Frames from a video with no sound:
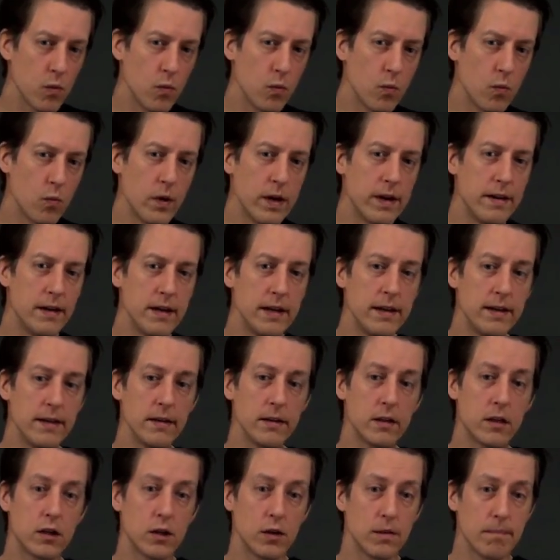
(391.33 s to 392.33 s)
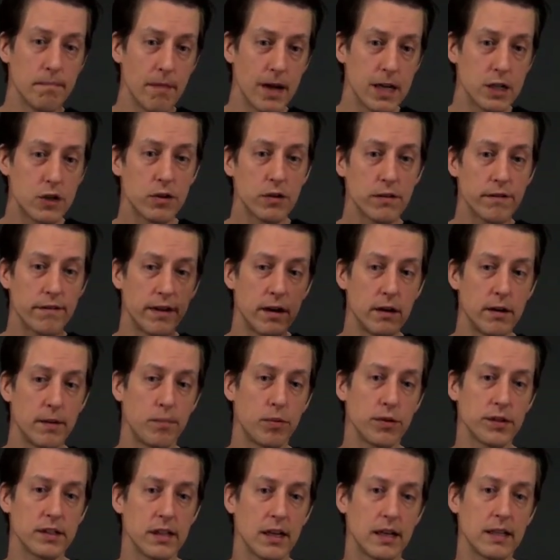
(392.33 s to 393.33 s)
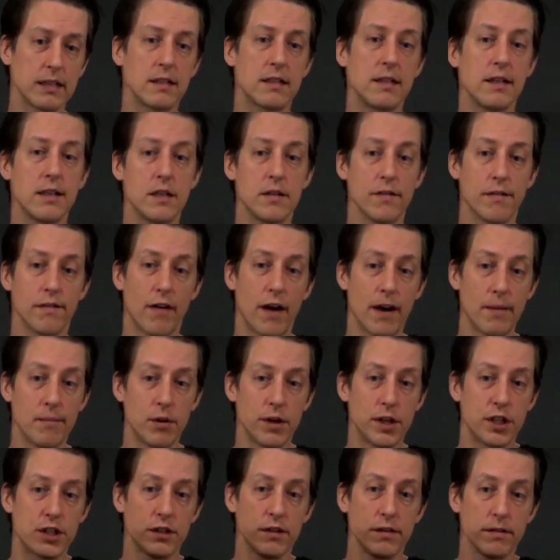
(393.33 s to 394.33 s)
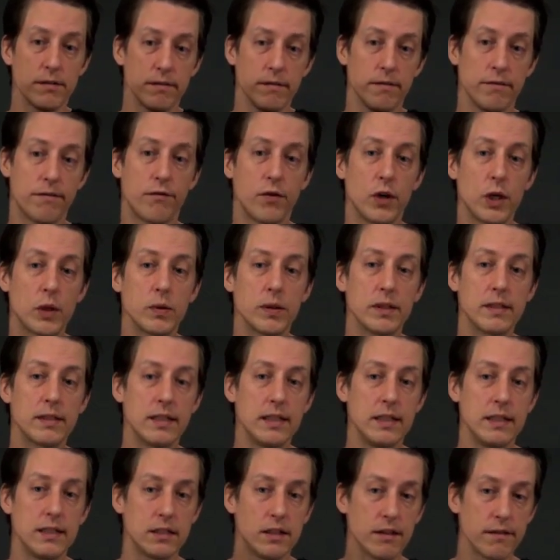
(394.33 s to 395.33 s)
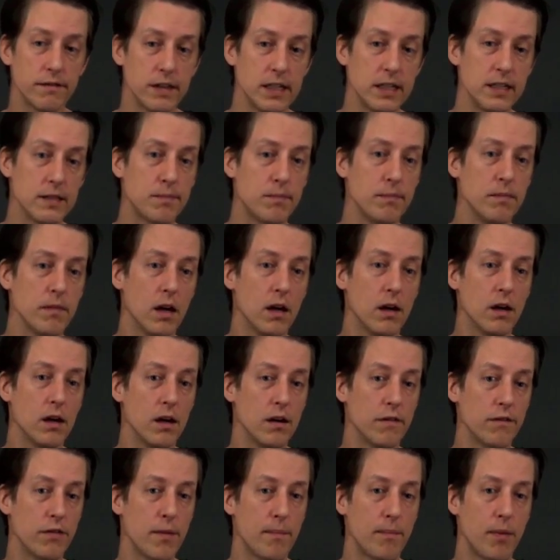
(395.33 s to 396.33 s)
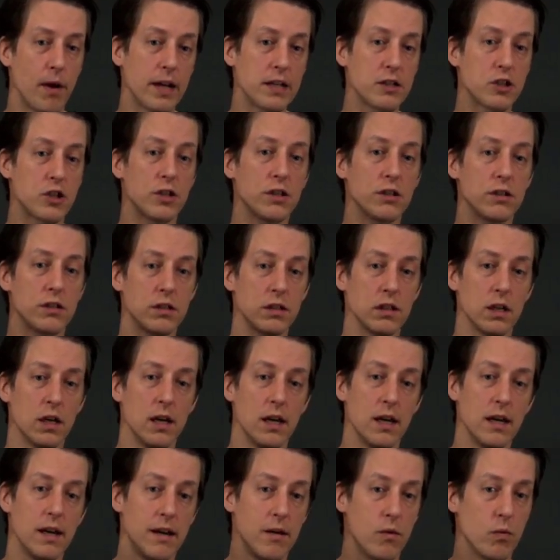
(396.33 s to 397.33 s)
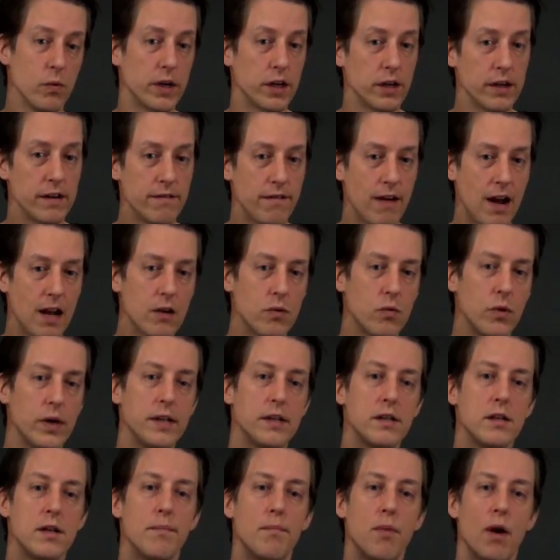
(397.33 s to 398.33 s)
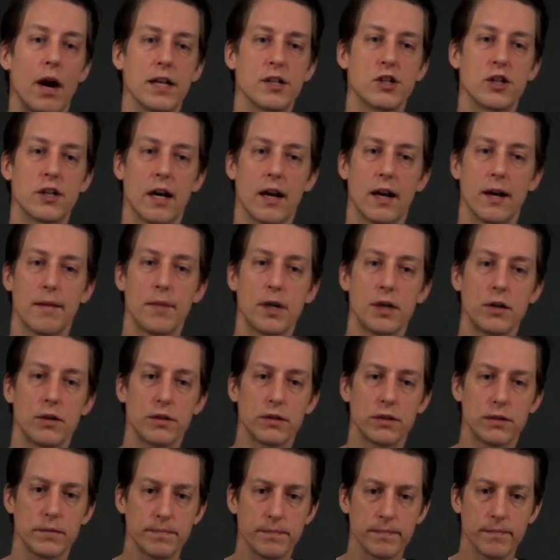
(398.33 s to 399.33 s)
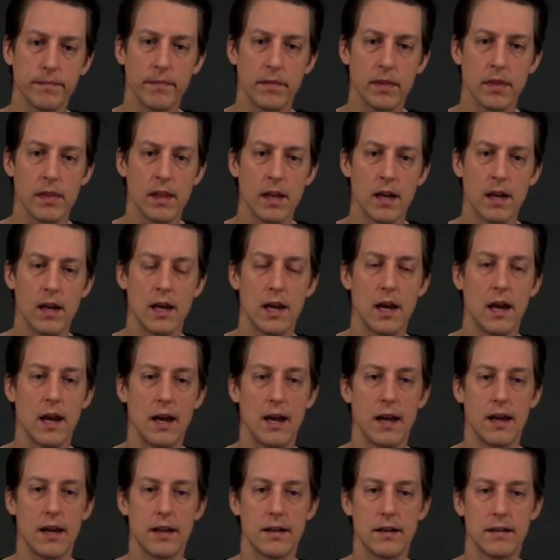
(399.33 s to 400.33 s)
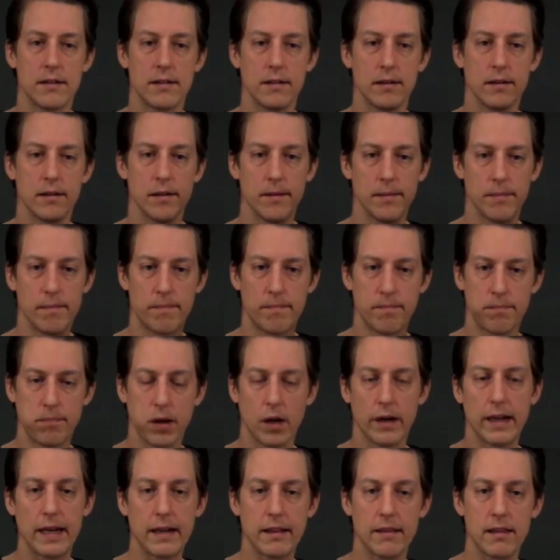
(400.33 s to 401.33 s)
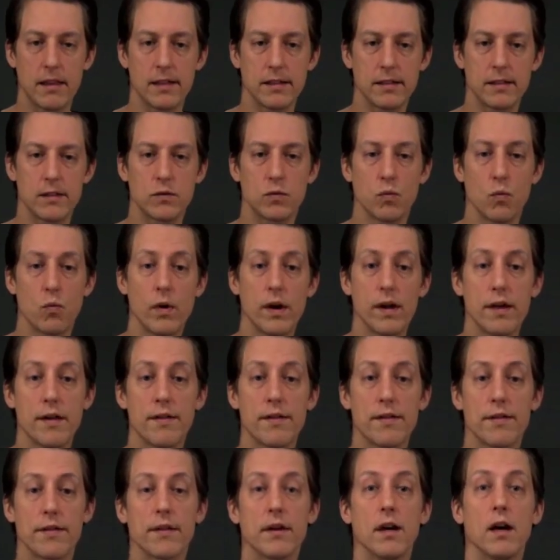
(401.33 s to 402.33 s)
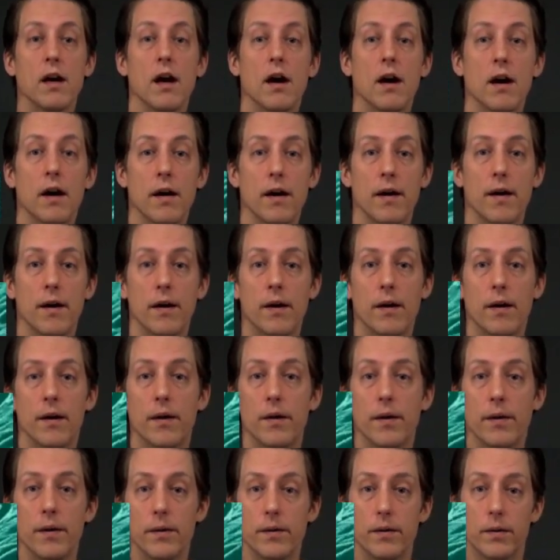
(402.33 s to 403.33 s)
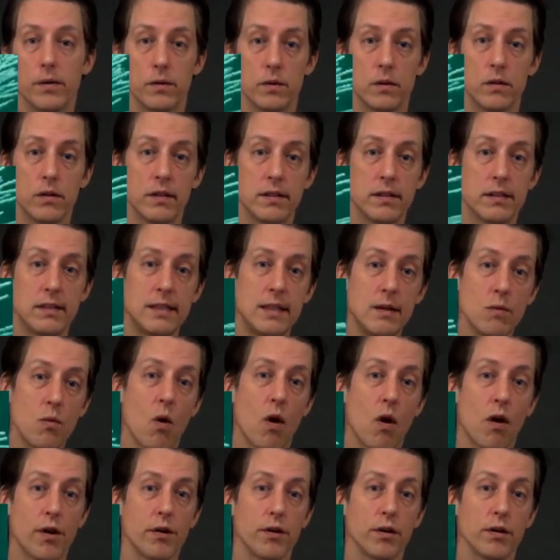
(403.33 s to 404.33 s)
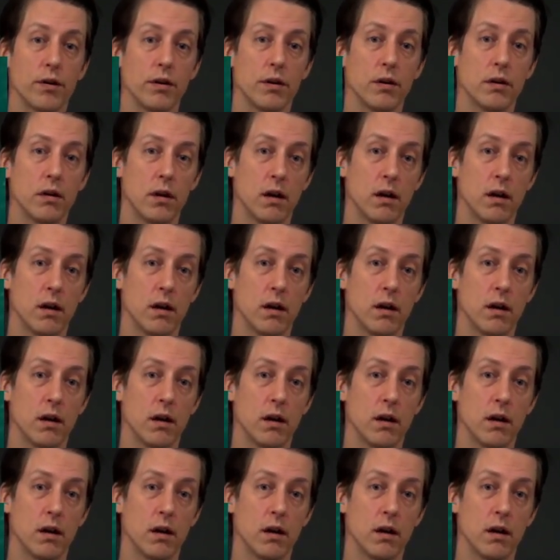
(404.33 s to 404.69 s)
We could measure very precisely the vibration frequencies of these of the branches. We could evaluate the branch diameters, and plugging this with seawater